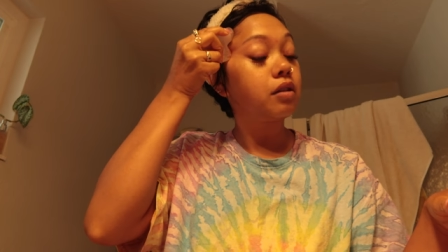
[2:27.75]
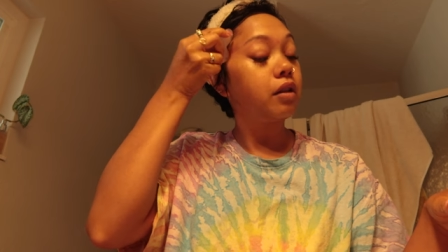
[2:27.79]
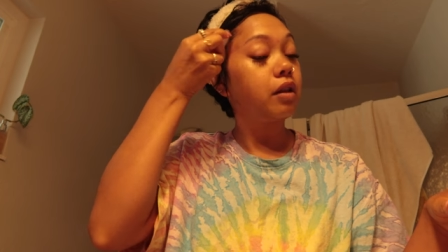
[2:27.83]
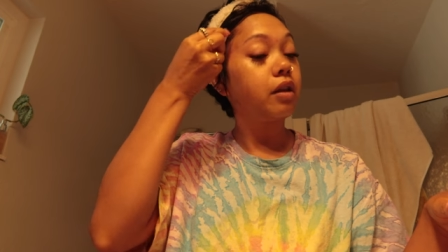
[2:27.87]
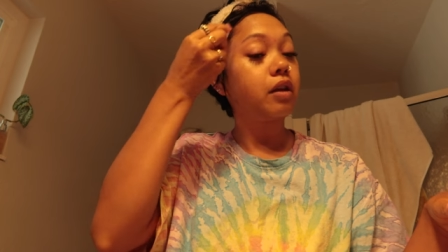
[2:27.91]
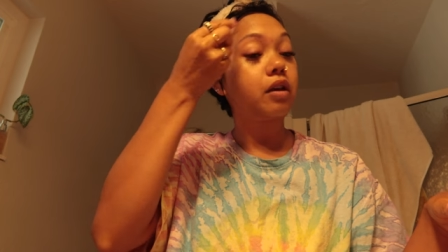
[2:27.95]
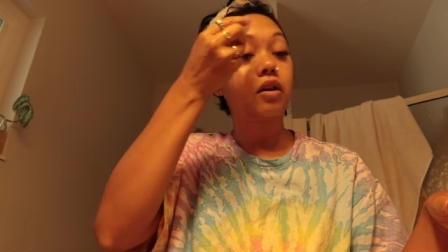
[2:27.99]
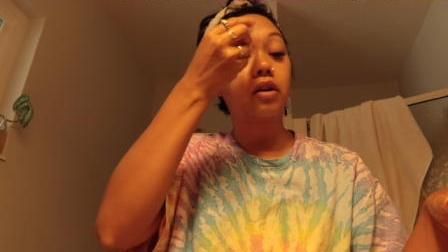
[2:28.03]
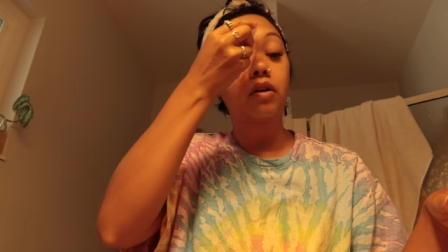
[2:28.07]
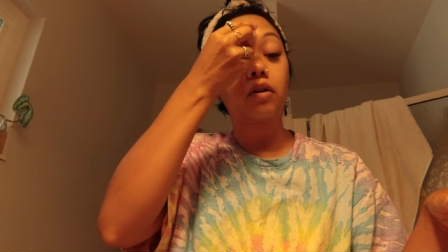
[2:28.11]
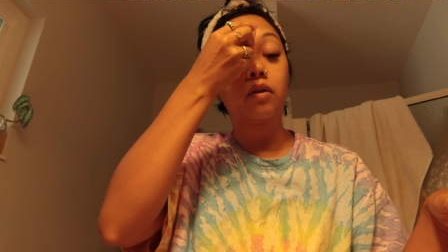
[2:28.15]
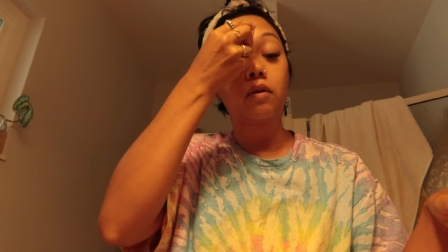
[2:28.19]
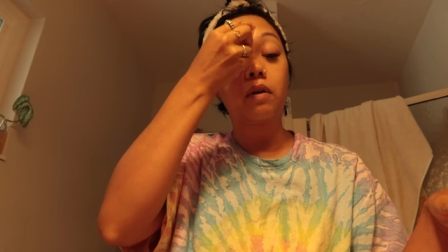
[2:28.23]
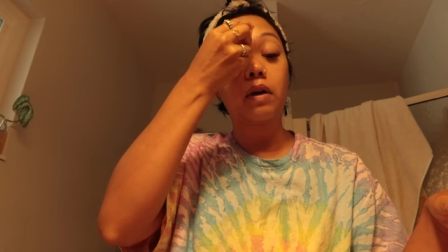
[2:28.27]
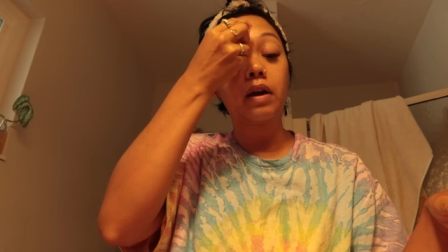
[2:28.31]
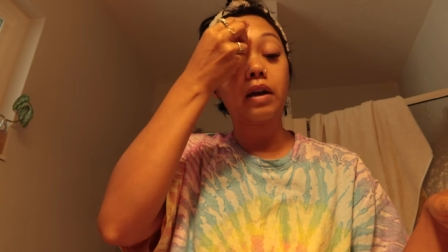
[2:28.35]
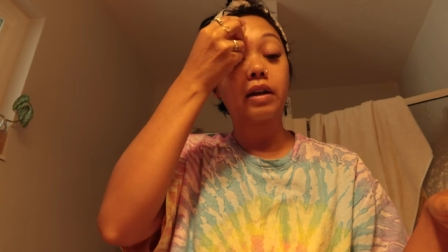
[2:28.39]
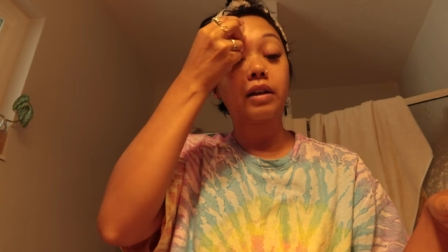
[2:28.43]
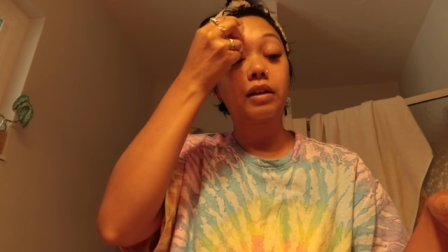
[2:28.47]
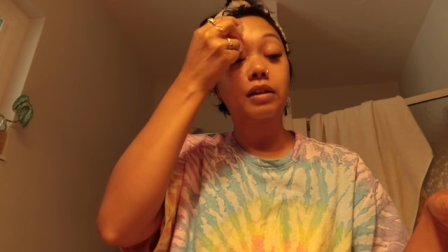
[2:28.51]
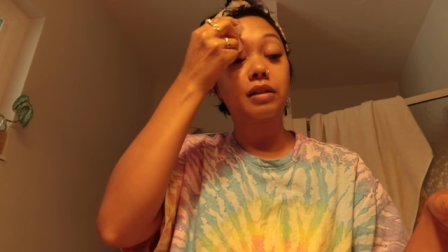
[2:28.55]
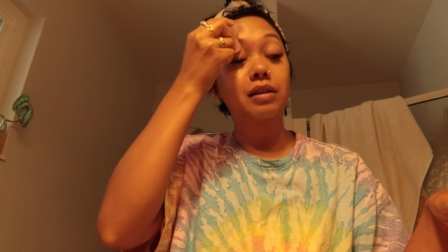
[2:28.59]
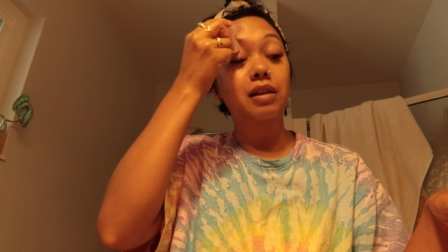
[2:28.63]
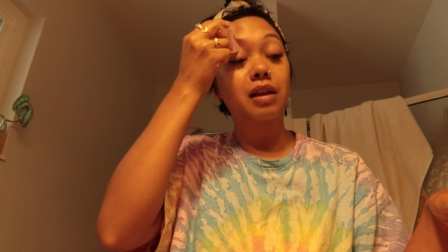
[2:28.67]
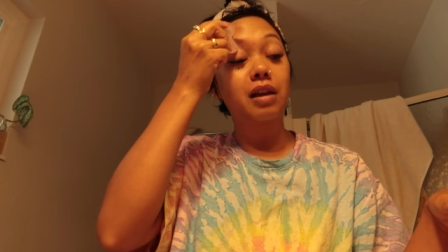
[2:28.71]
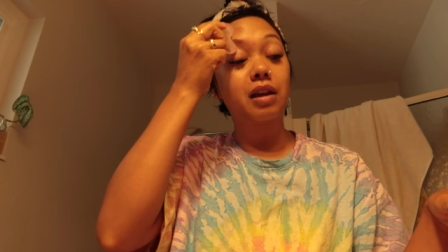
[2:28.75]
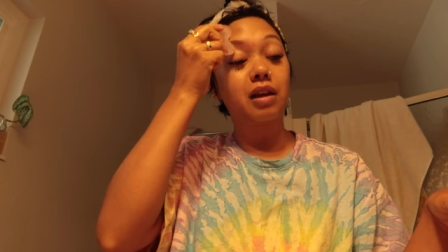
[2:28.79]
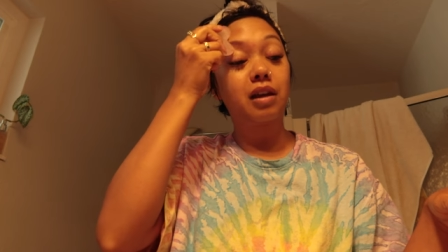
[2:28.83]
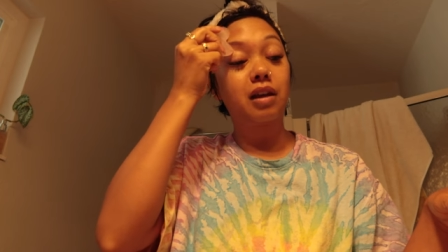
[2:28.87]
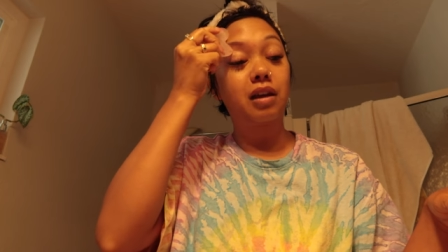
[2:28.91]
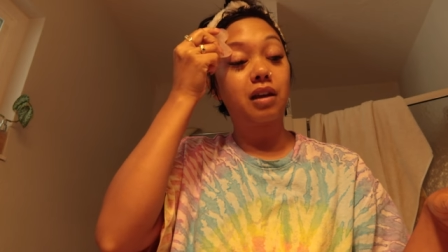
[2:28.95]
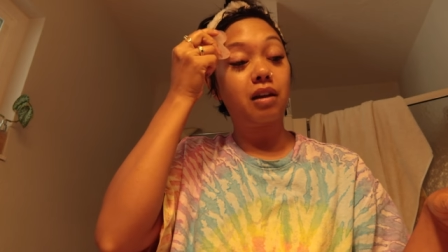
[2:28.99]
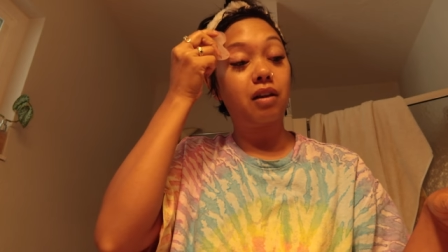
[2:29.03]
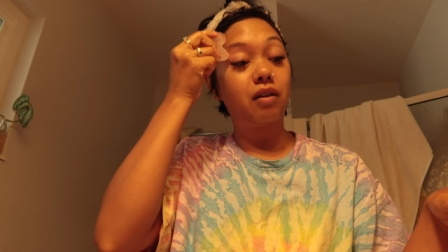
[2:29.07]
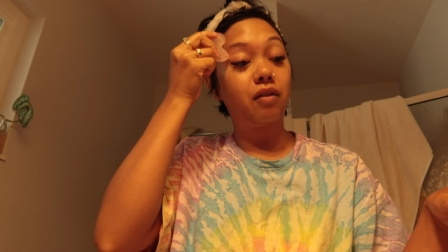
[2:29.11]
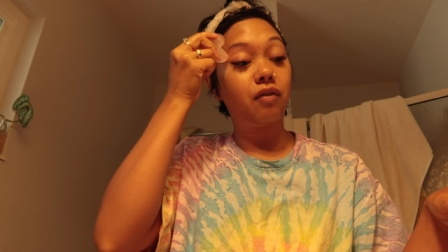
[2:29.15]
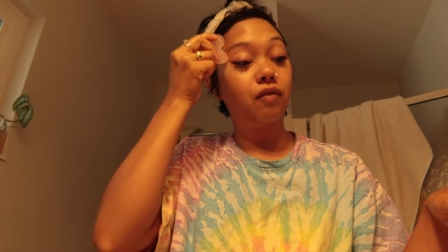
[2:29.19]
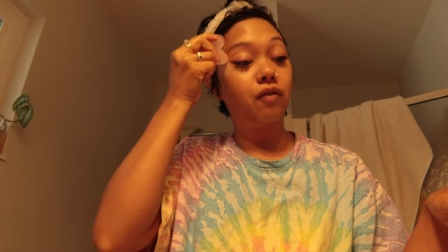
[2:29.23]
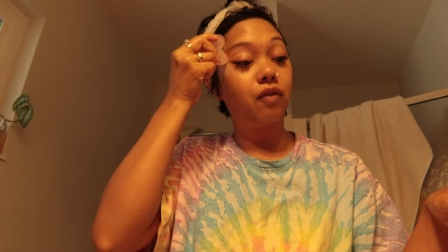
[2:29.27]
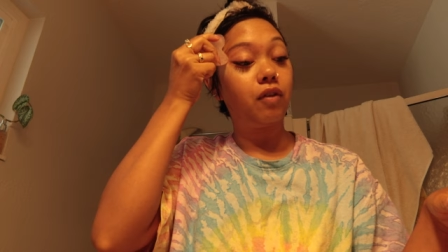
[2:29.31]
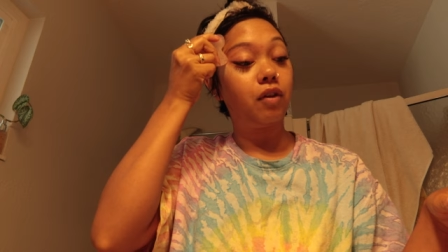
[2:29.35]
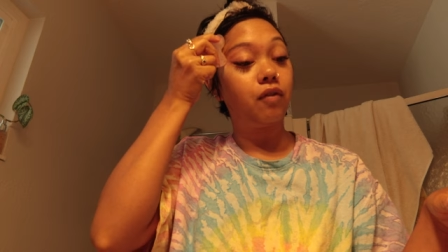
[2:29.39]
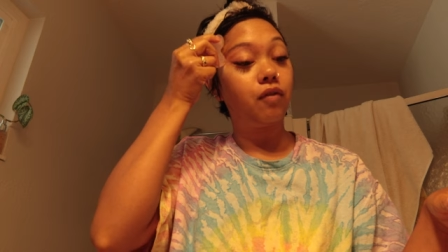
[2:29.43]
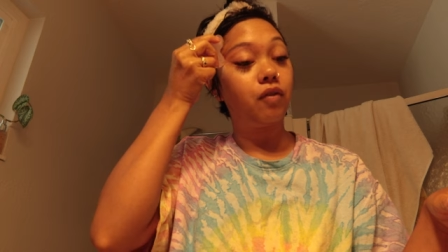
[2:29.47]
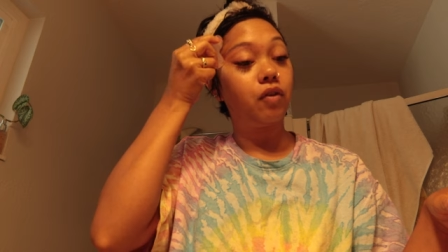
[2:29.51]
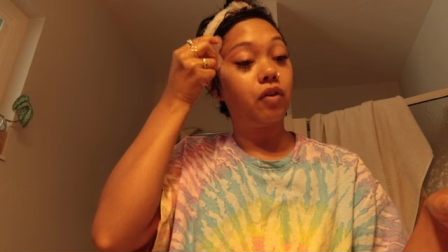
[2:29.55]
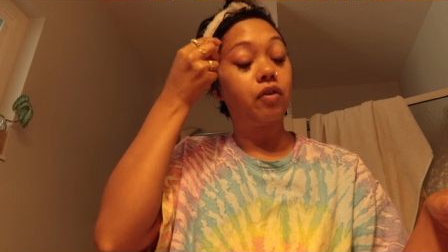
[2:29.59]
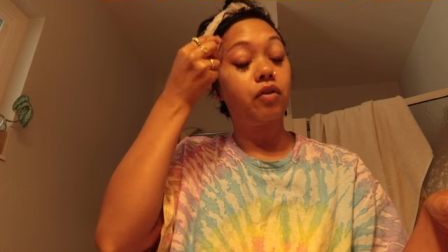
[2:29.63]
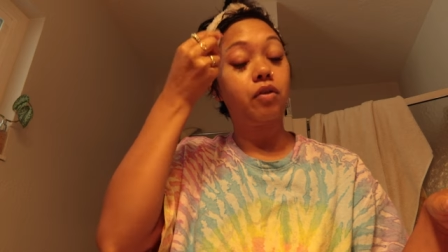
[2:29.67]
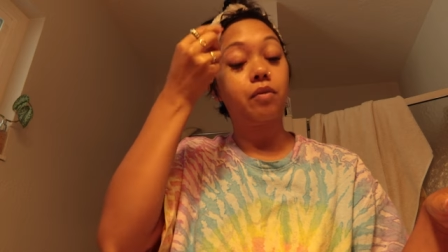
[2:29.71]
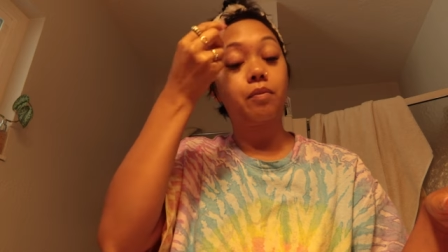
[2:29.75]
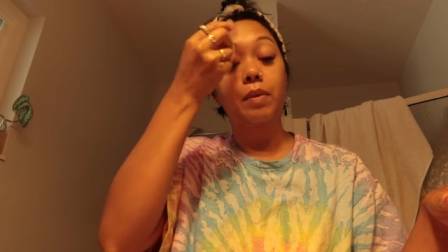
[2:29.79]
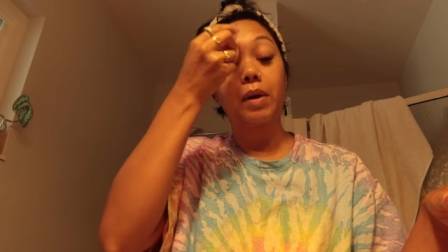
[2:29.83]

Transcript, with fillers: Leo has had a fever the